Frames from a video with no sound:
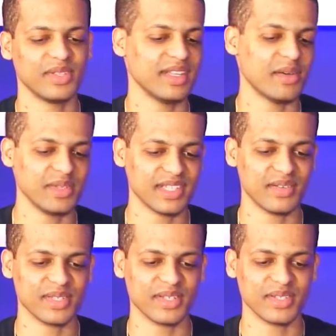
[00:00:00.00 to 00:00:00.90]
so that was
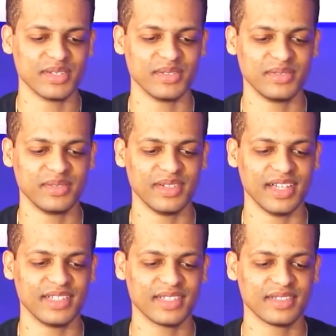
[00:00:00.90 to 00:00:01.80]
that was also
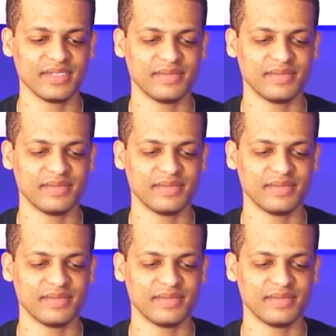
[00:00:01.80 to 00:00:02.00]
nice.